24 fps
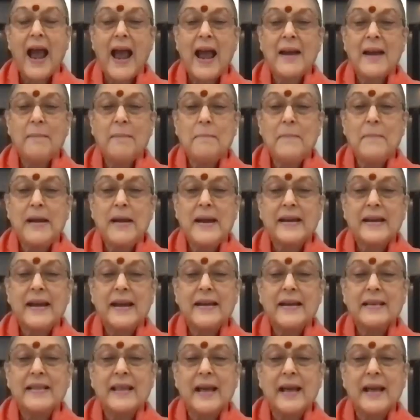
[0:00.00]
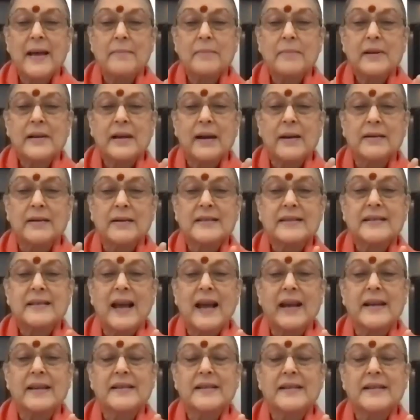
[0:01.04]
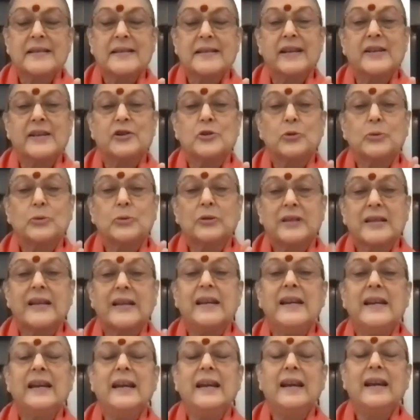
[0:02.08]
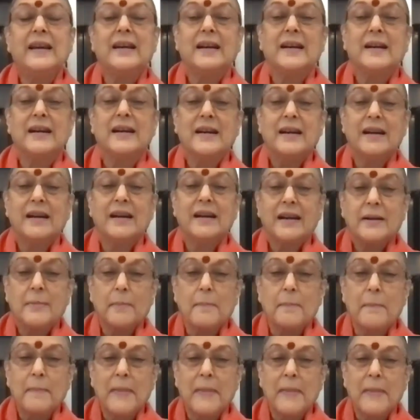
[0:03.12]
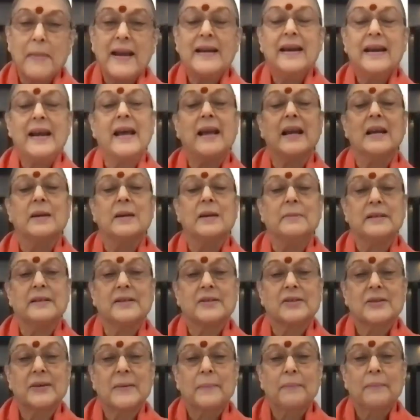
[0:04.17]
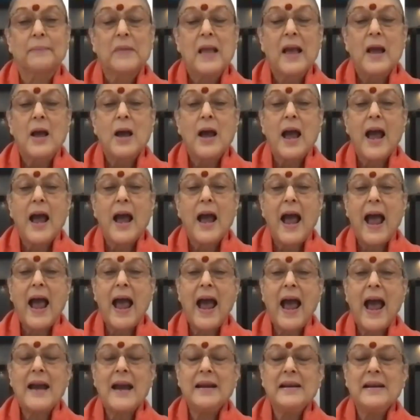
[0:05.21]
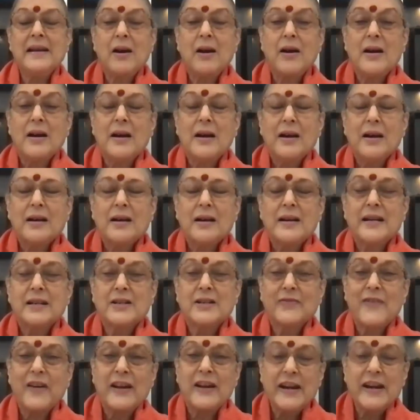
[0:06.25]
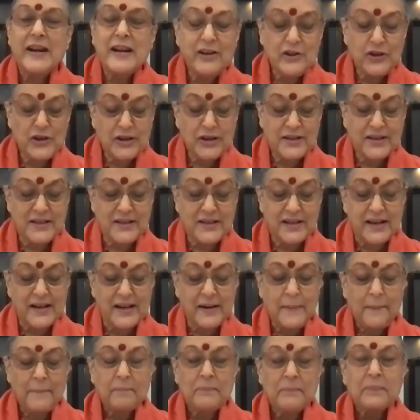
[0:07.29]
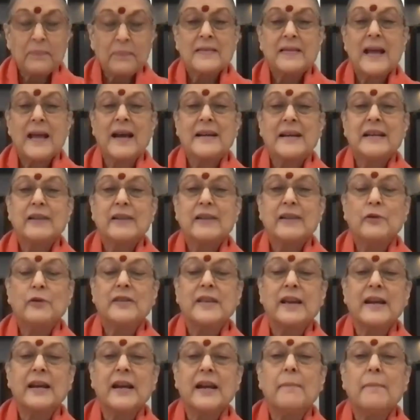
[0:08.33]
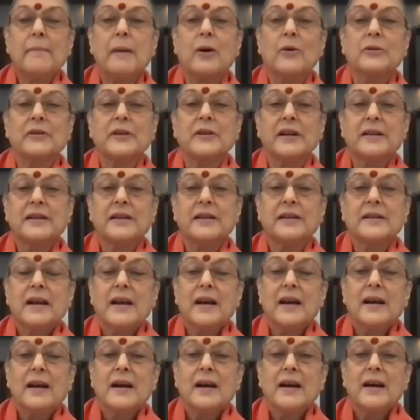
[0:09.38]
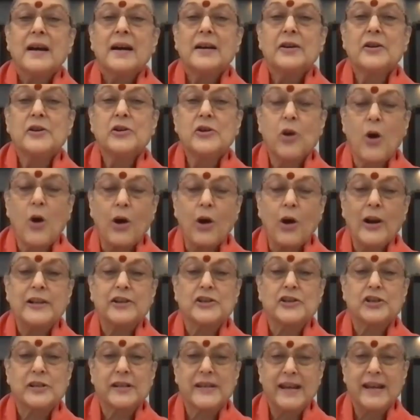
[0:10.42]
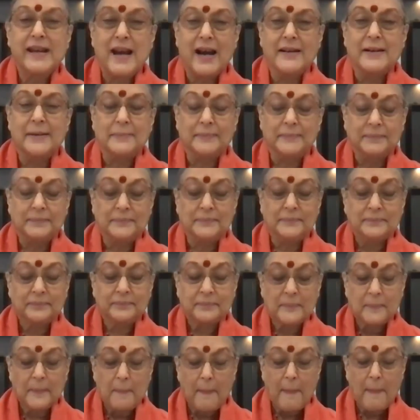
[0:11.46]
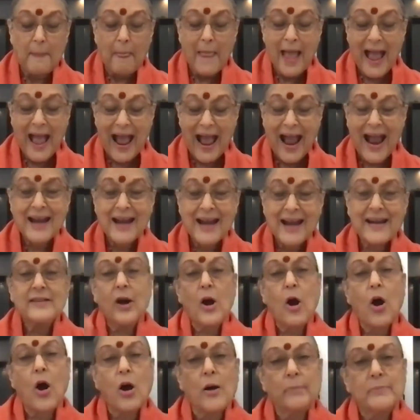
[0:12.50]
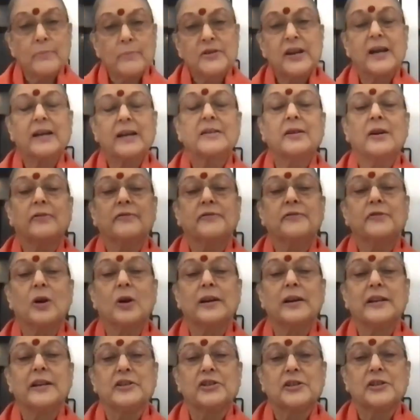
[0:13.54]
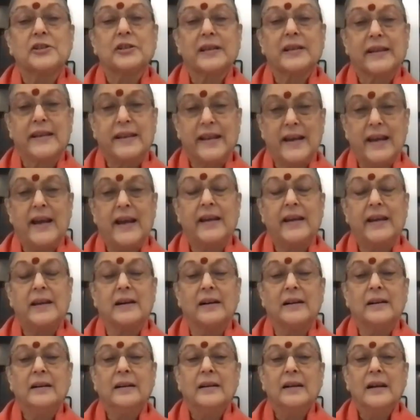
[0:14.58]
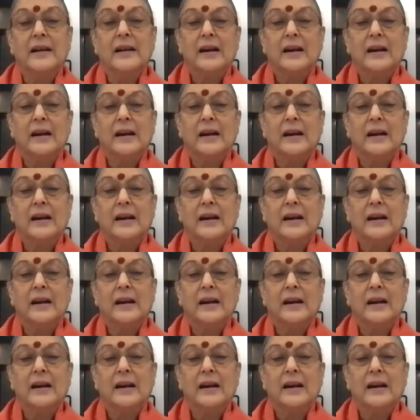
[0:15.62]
and making them concise into 3 main elements. And it's very interesting that if you think about it, knowledge, jnanam, and the object of knowledge, geya,